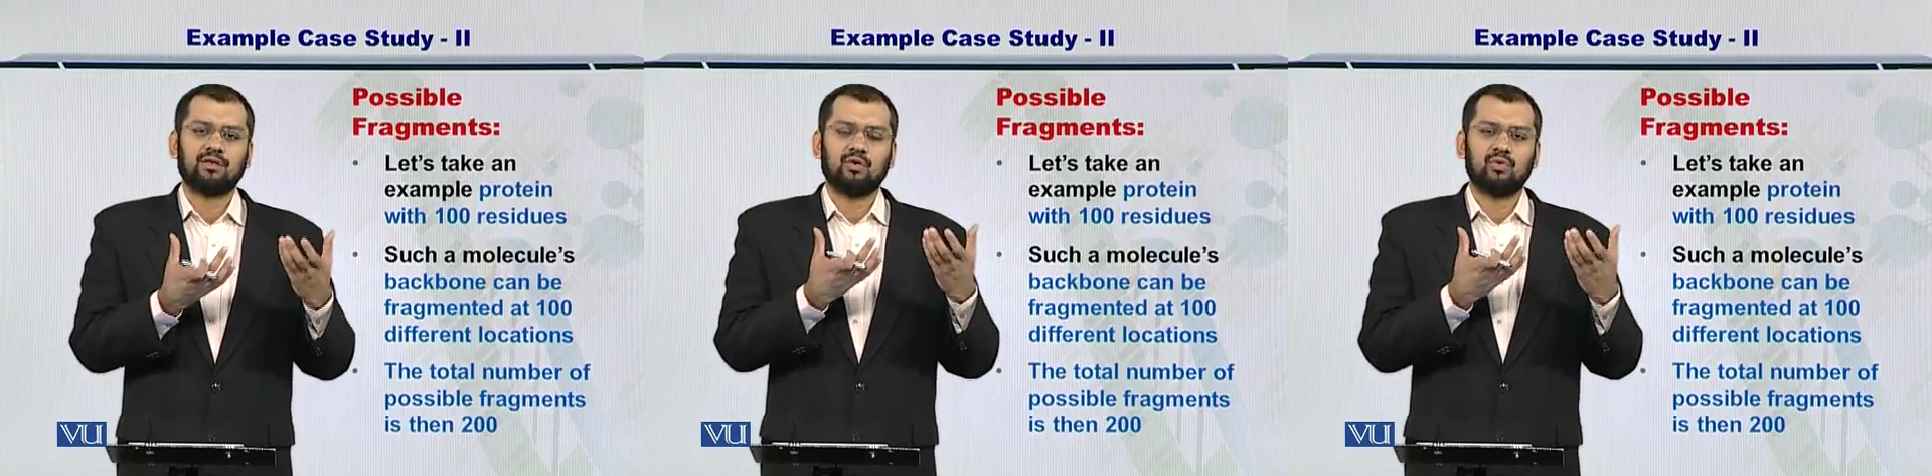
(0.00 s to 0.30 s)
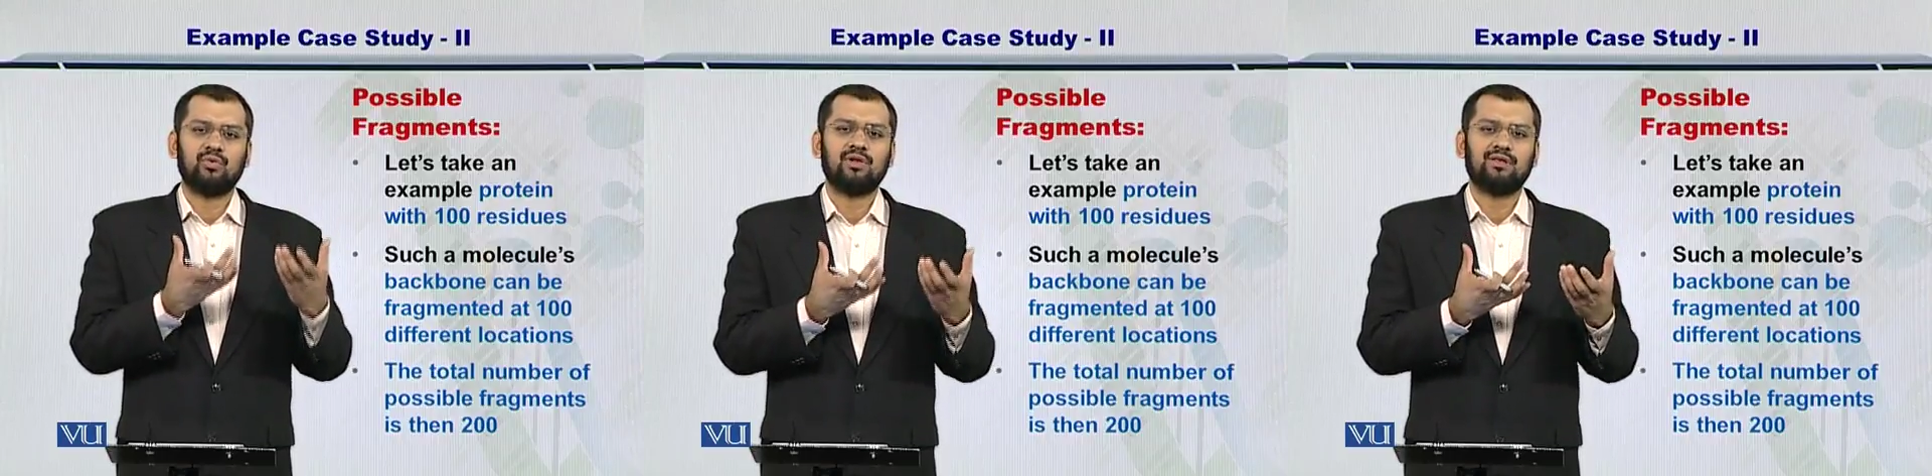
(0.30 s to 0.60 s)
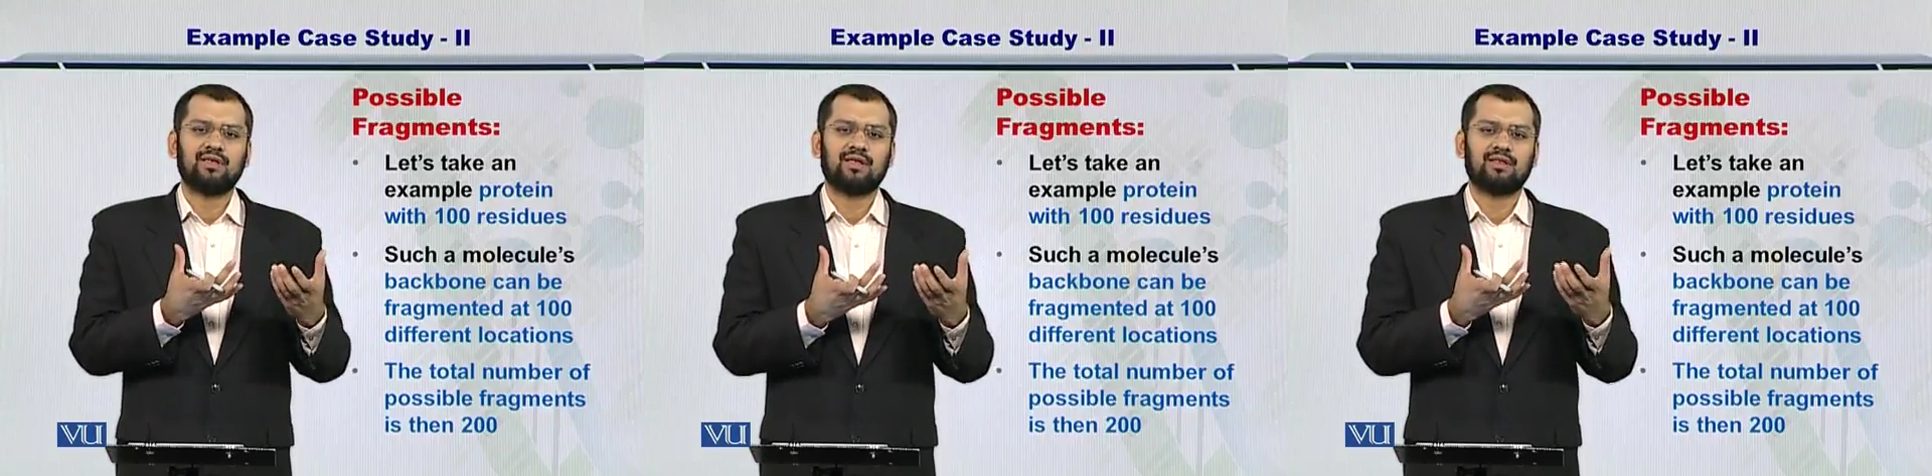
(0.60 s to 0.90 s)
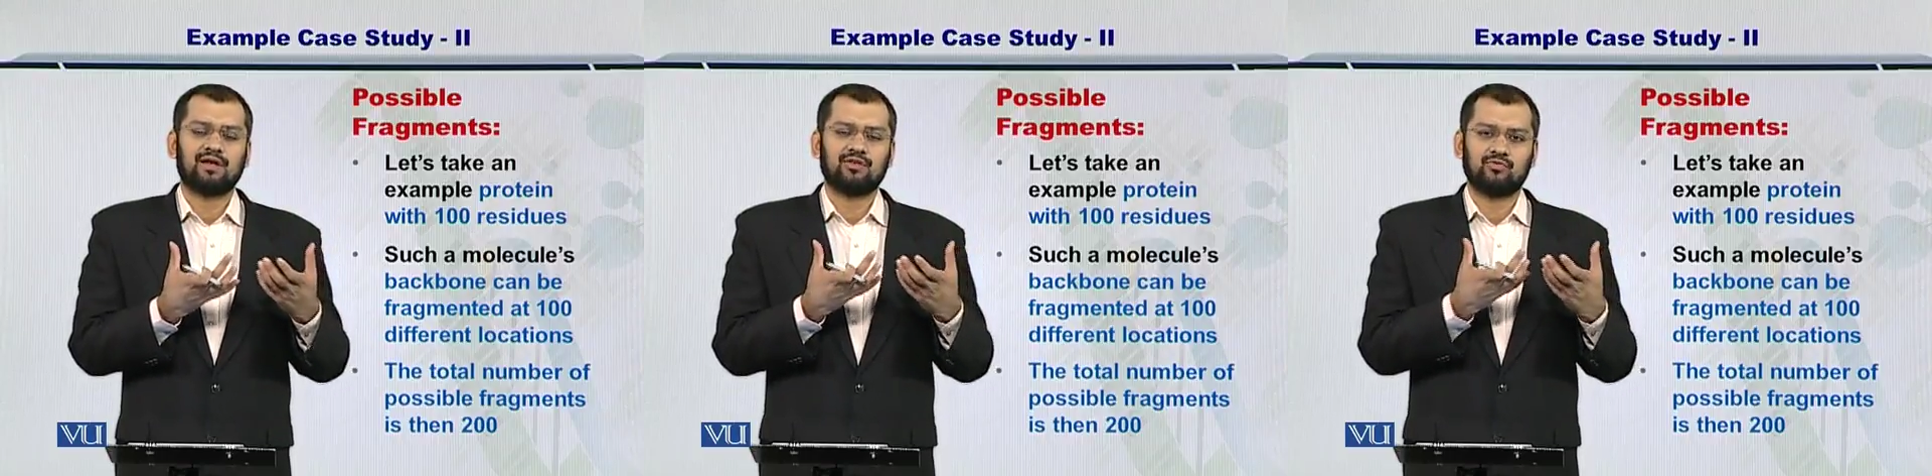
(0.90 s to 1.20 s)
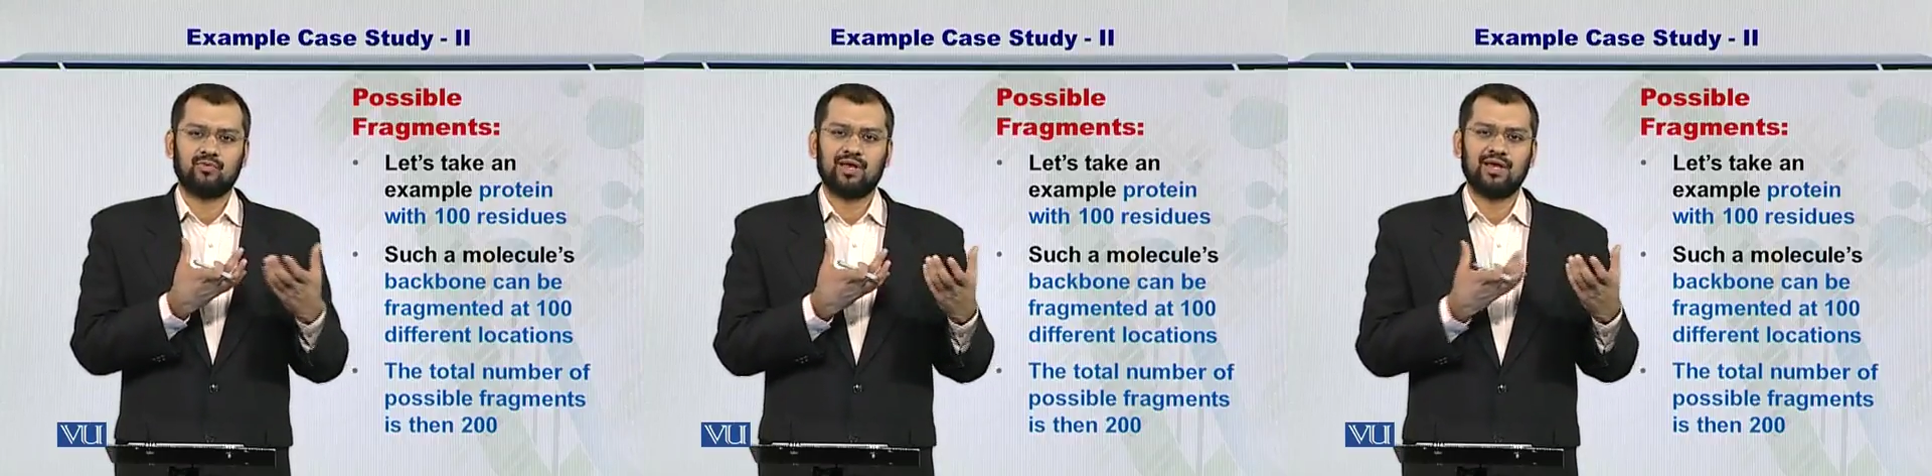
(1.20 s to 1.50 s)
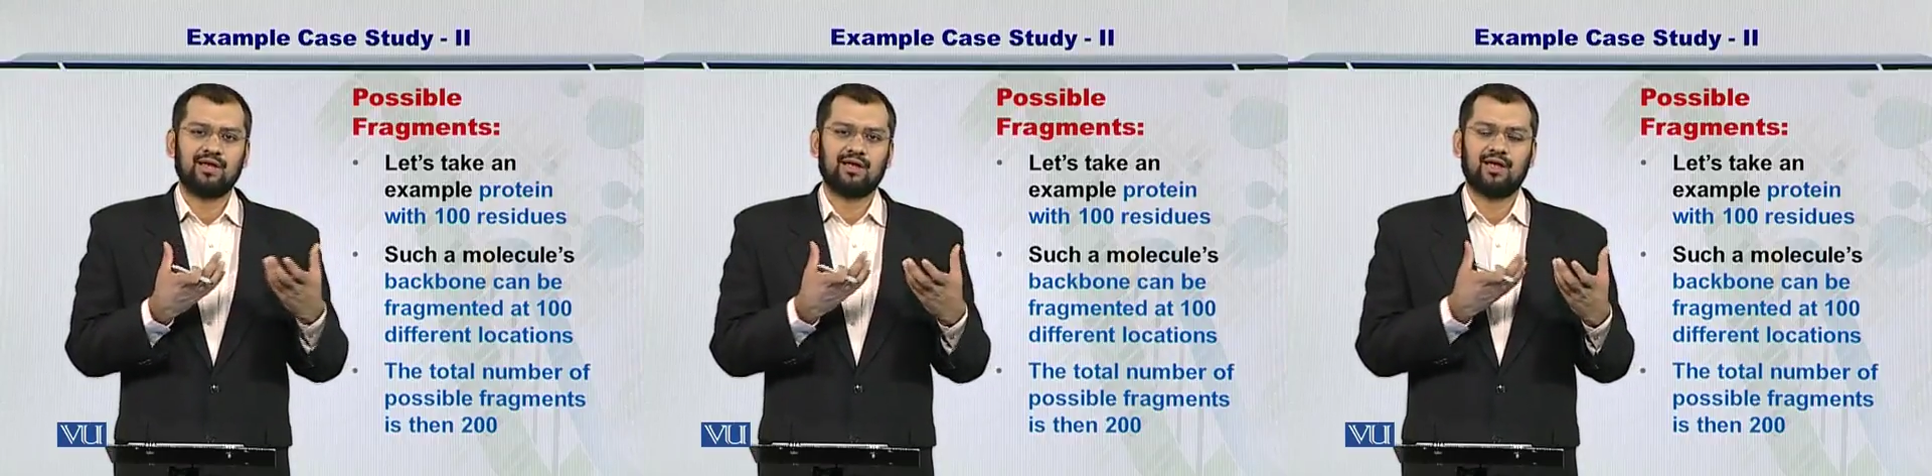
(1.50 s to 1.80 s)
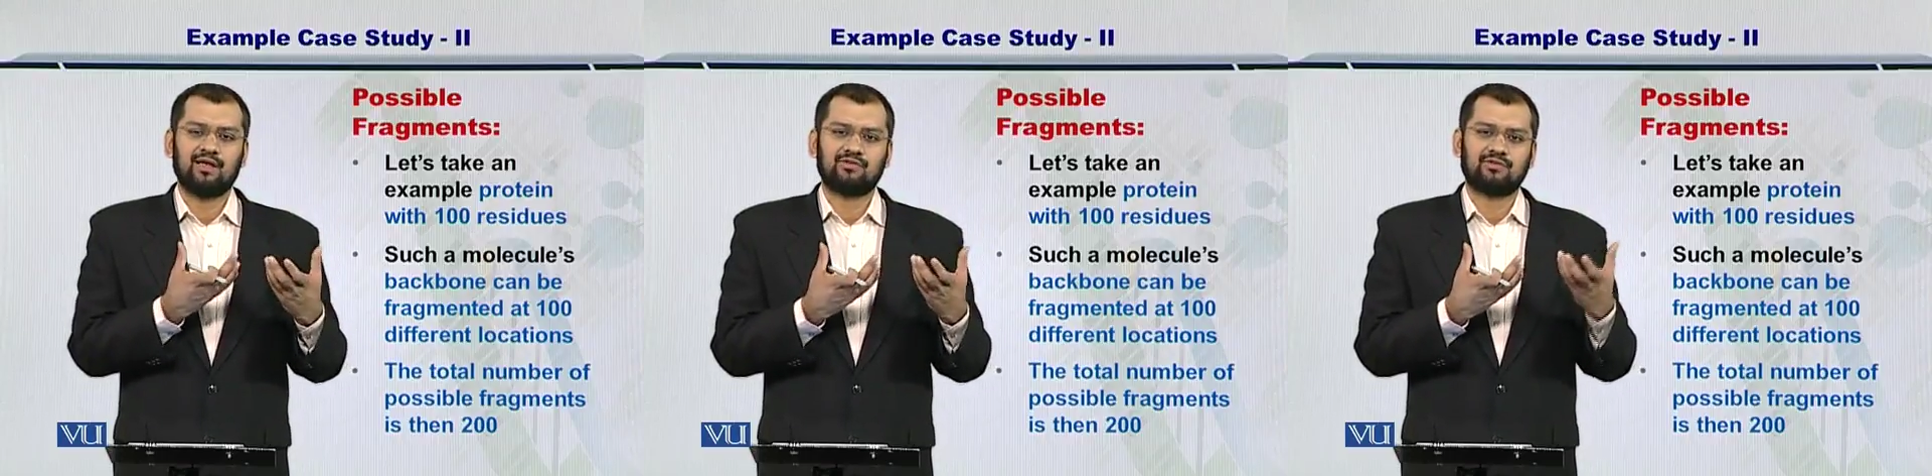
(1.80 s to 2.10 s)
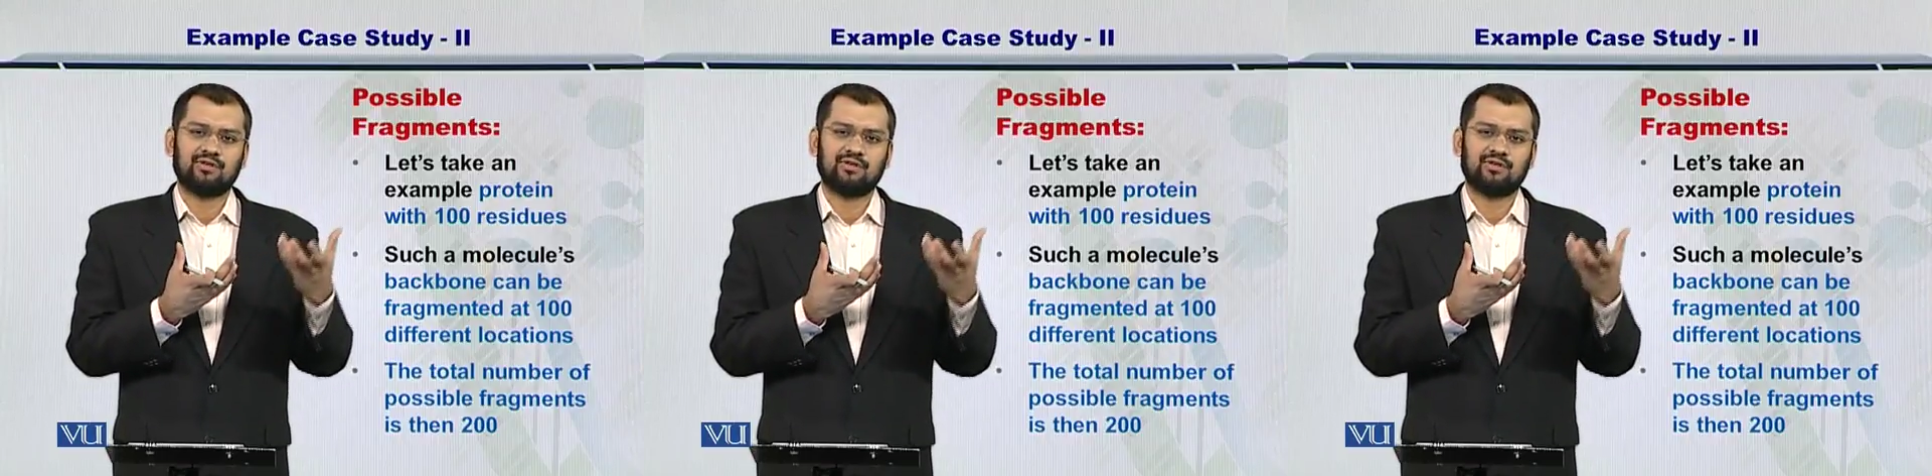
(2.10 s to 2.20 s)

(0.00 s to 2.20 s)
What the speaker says: The only thing that is varying is